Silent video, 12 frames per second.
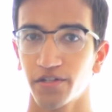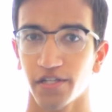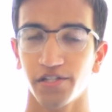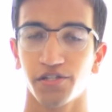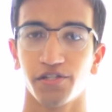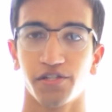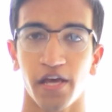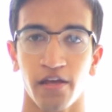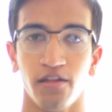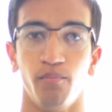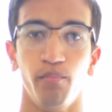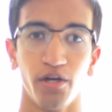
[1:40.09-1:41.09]
tends to stay
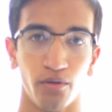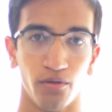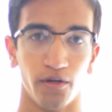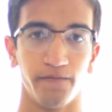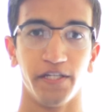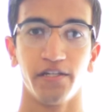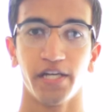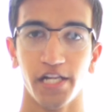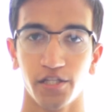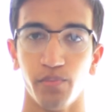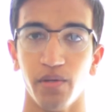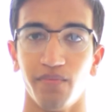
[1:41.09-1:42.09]
in the middle of the
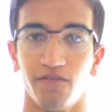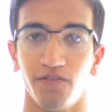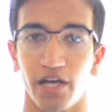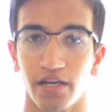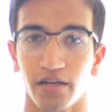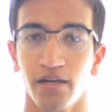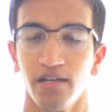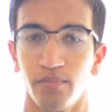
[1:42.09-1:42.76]
intense beam of light